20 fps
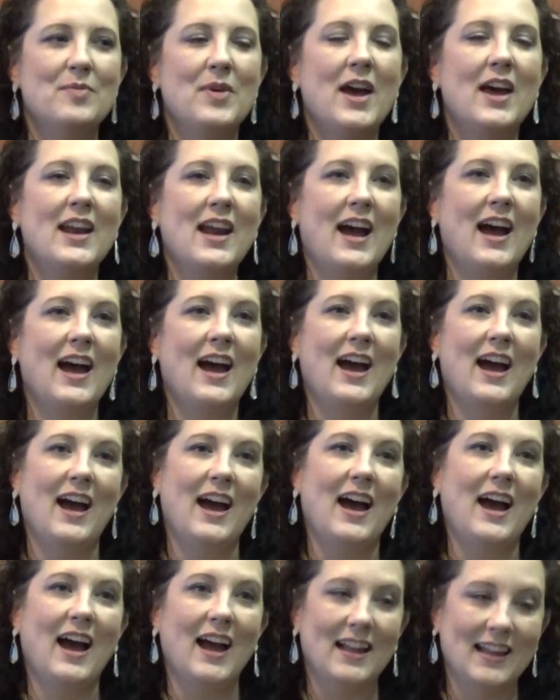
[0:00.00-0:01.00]
But
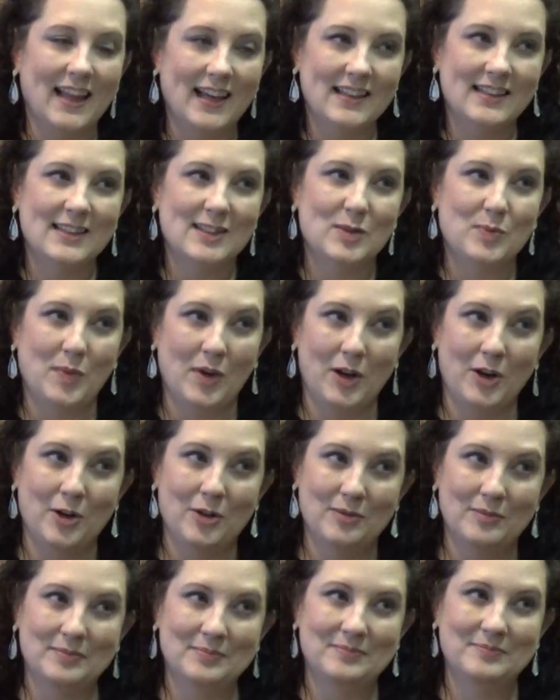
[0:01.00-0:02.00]
I like this better.
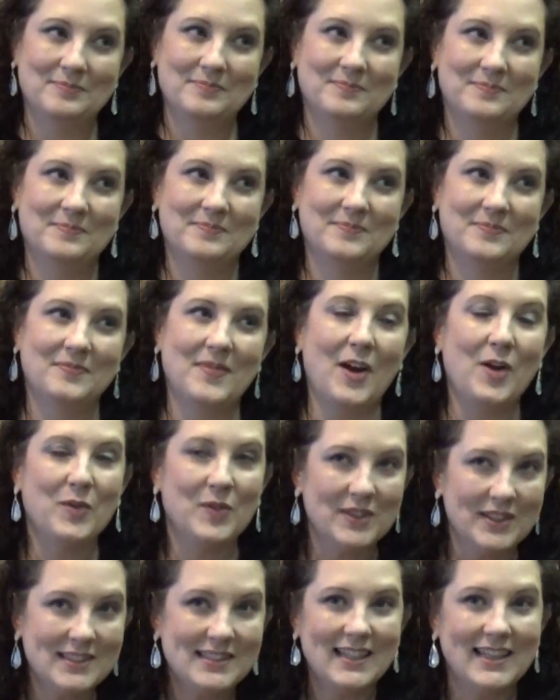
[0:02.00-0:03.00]
I
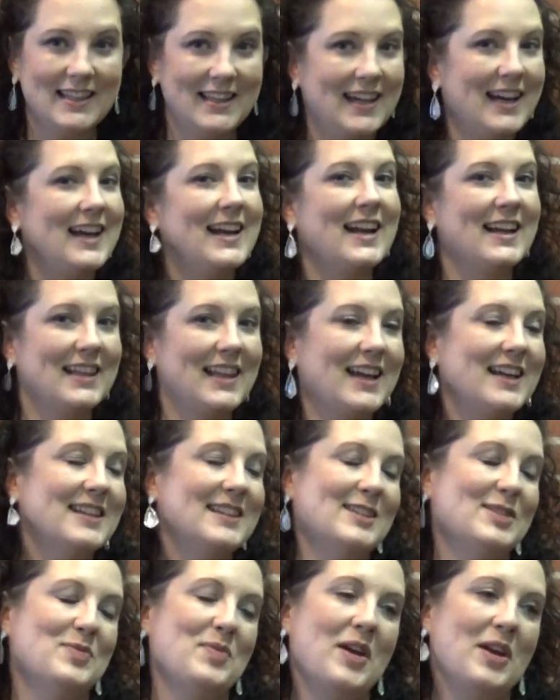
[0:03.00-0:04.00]
will say that I like
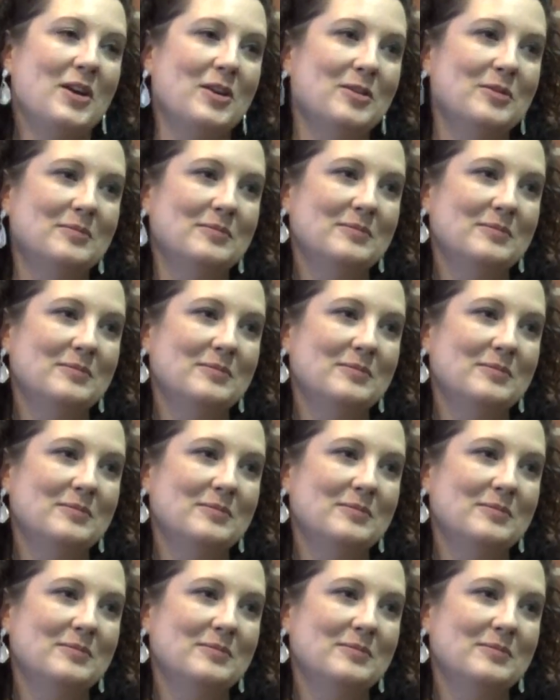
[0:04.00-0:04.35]
this better.